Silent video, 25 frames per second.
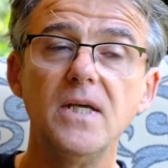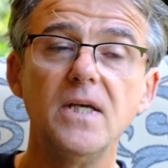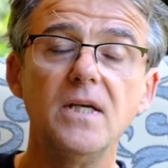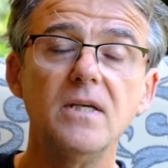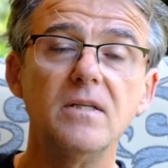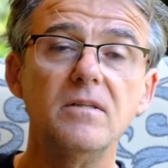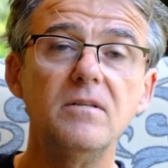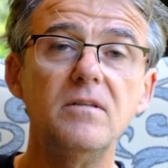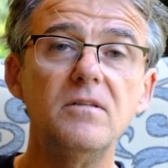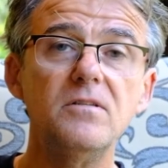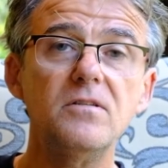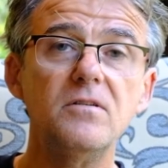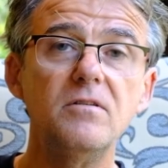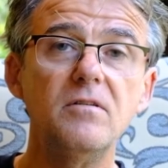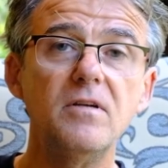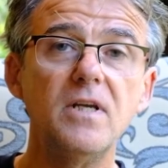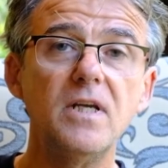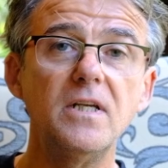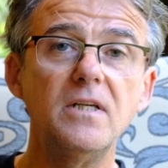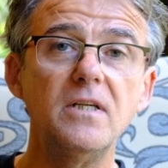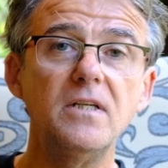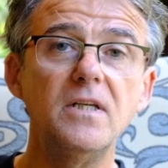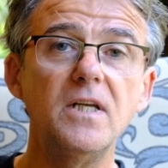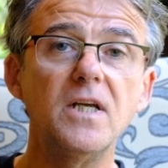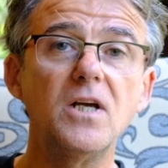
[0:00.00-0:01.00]
This
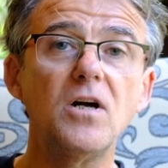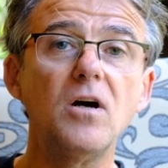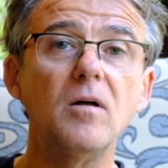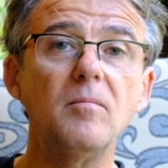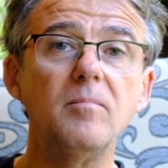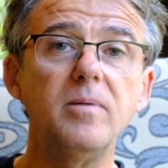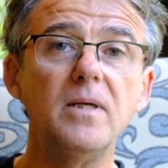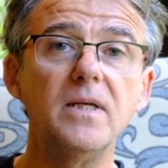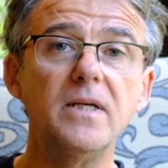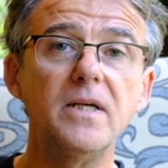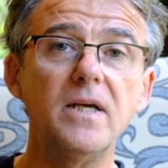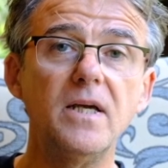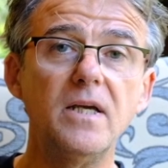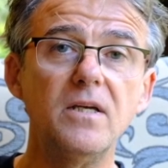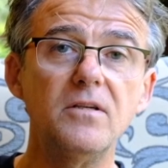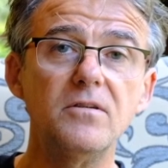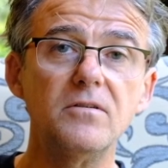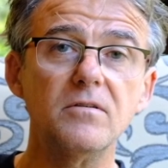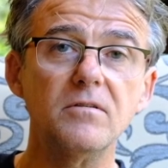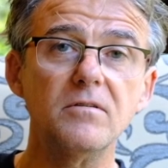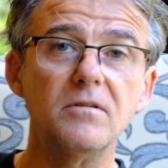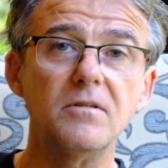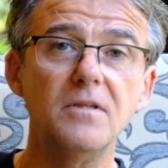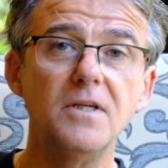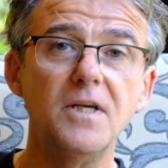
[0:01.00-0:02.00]
created a
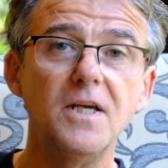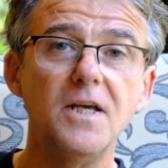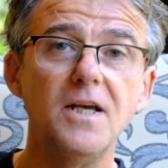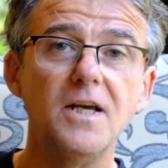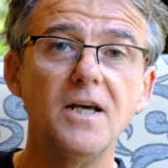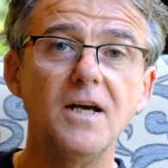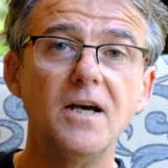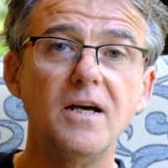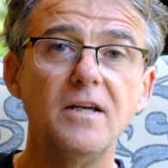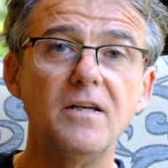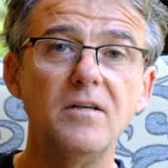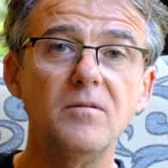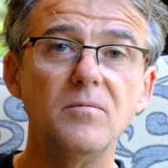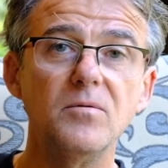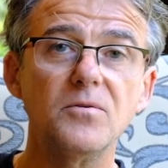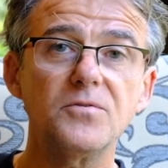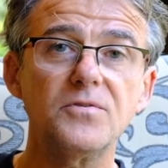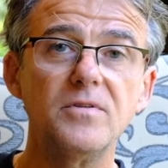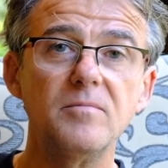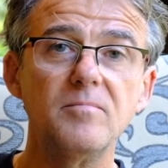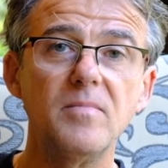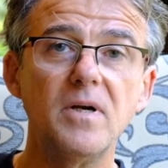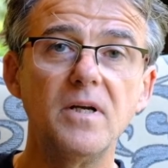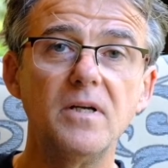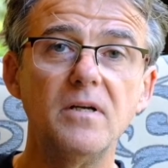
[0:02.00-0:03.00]
complication, and it was
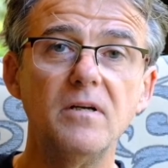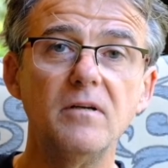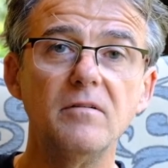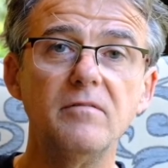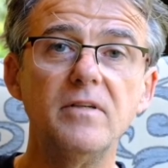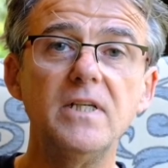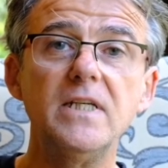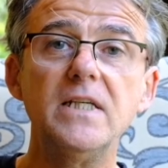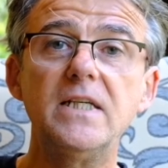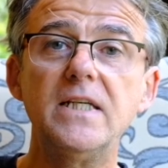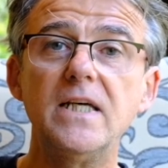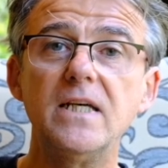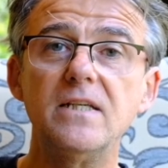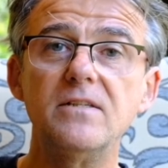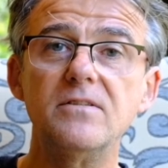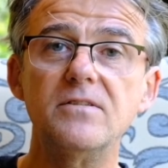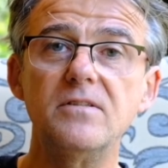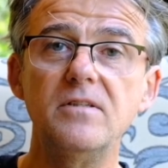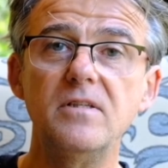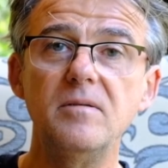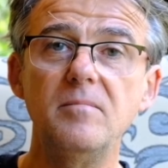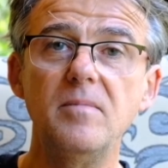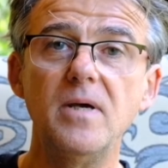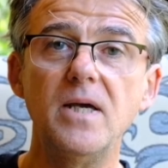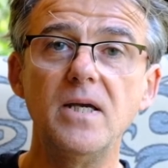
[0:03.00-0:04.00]
a matter of intense
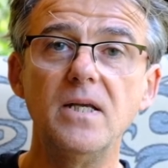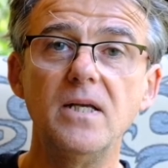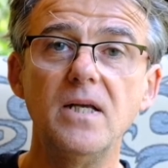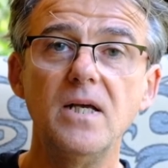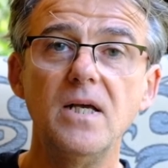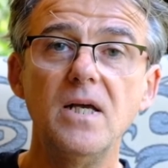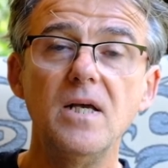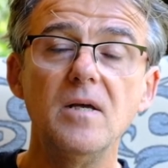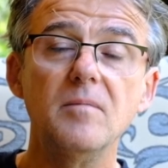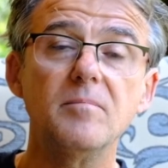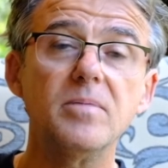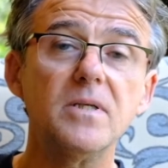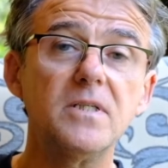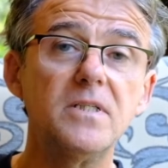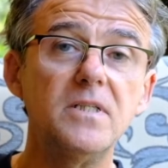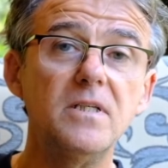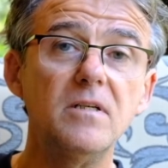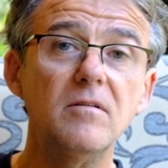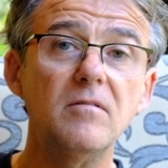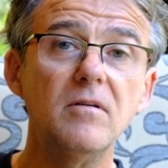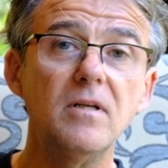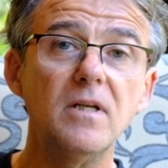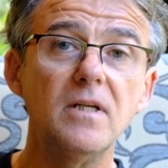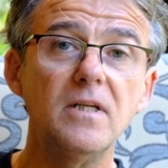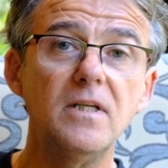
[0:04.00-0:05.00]
debate,
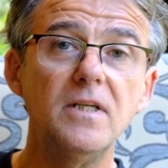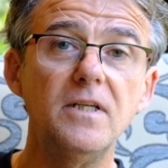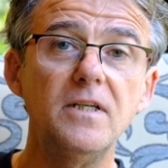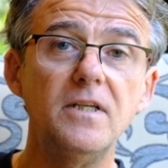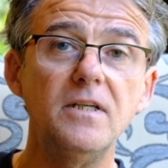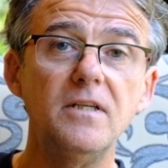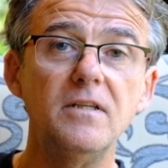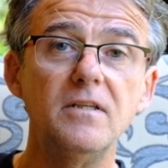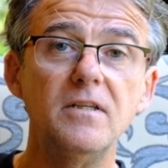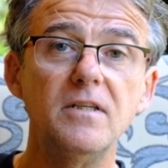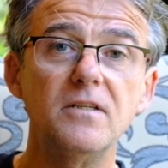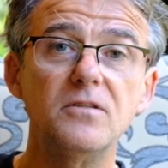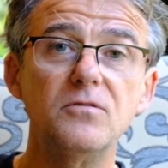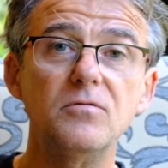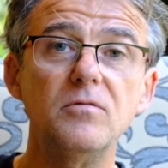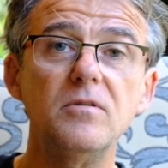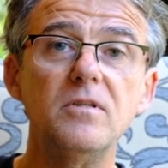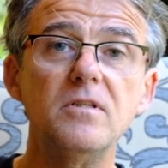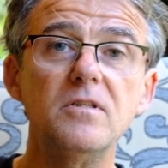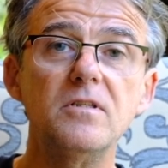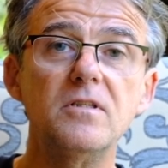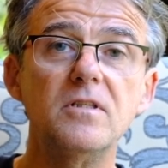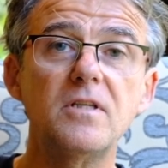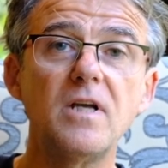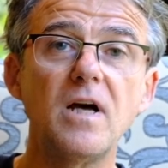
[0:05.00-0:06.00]
particularly in the
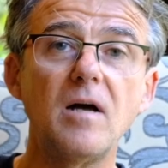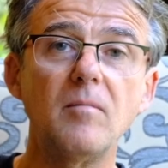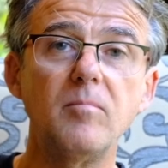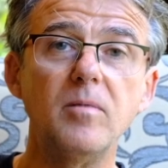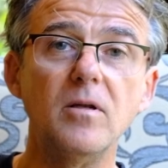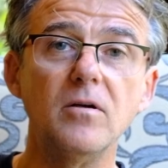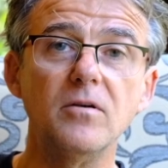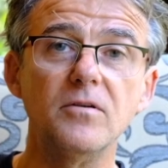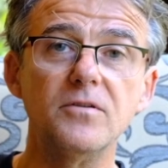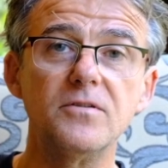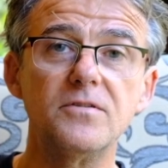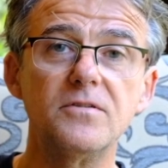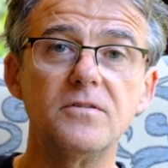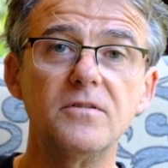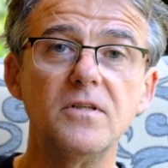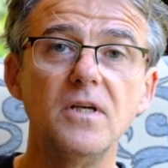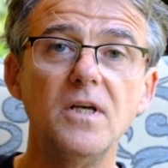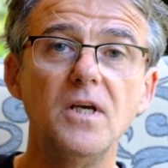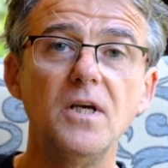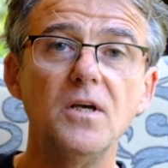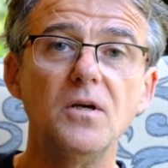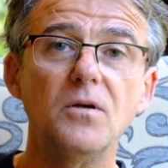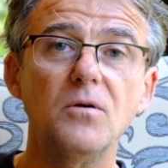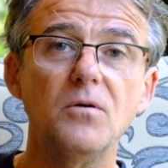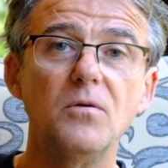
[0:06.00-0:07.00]
Swedish tabloids,
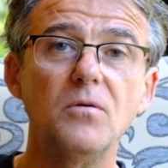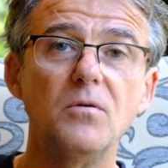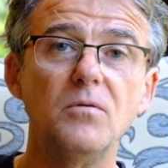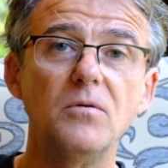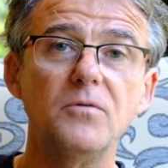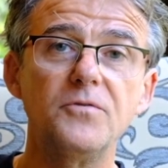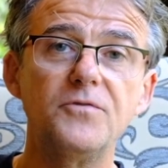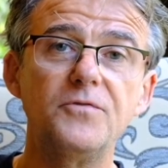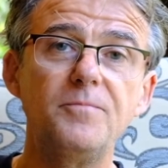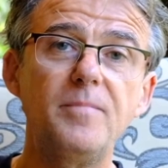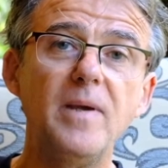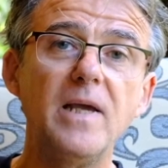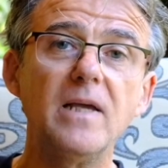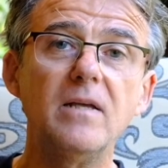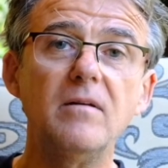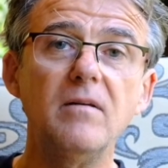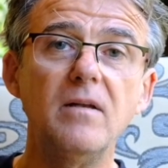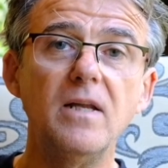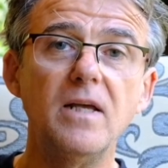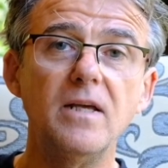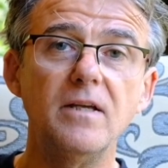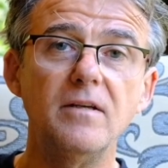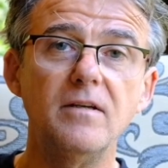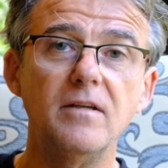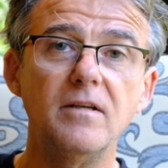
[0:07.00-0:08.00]
who
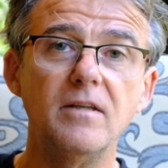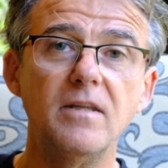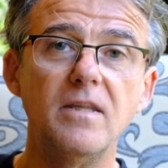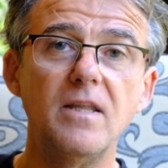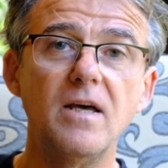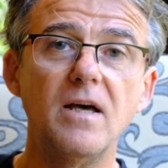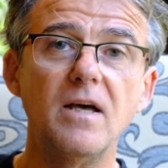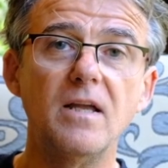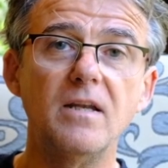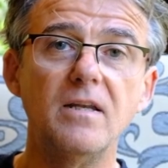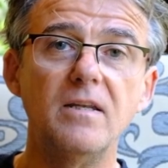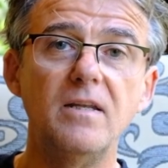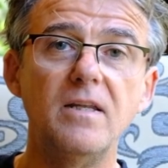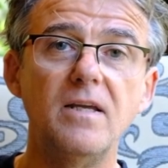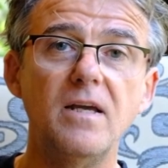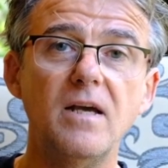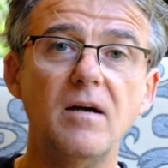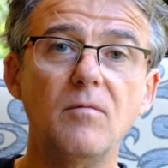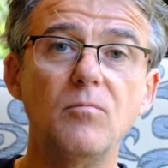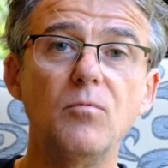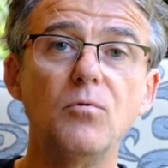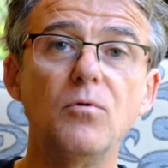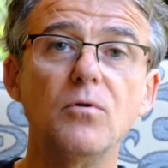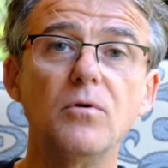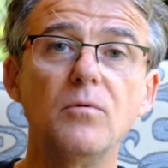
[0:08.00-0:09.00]
speculated that the
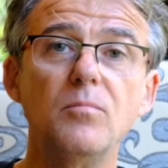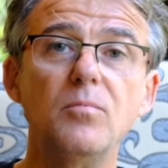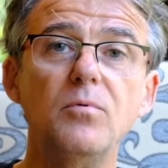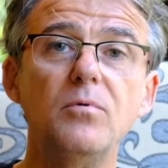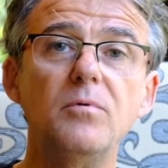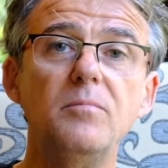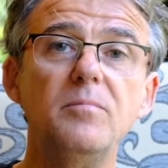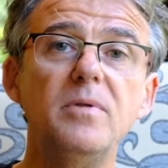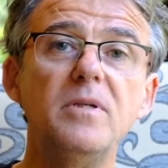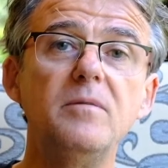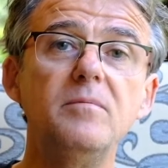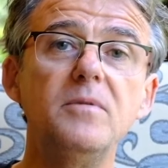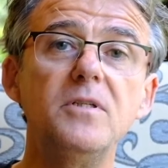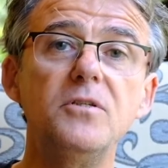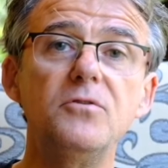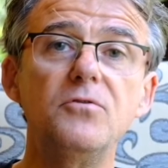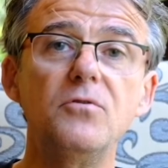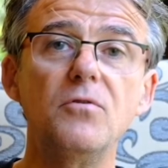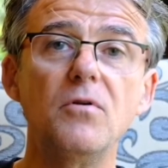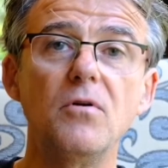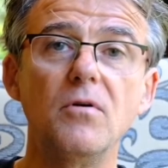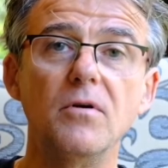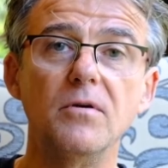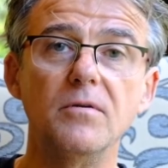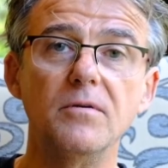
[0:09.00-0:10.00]
award would be
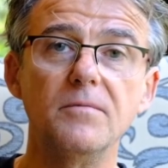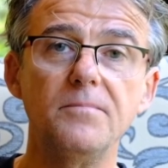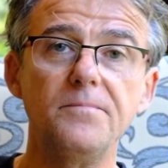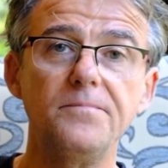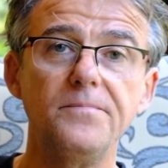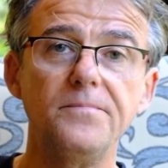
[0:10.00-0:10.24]
withdrawn.